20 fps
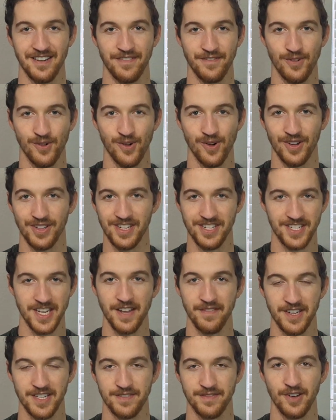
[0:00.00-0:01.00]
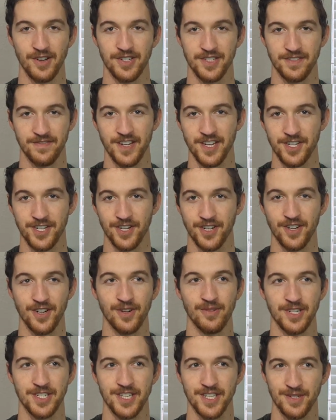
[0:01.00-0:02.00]
for the savings vaults feature,
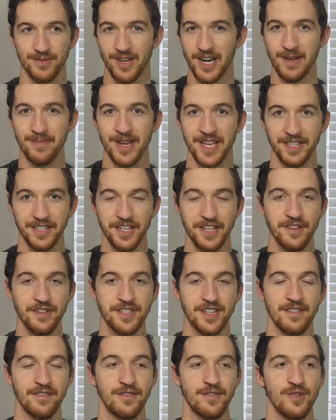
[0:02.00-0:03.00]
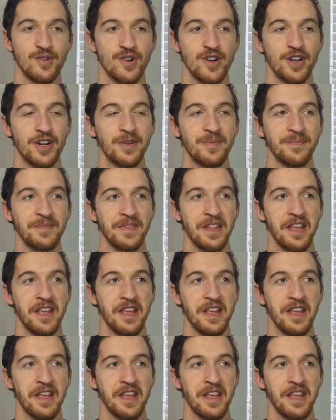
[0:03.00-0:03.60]
which is what I mainly use it for.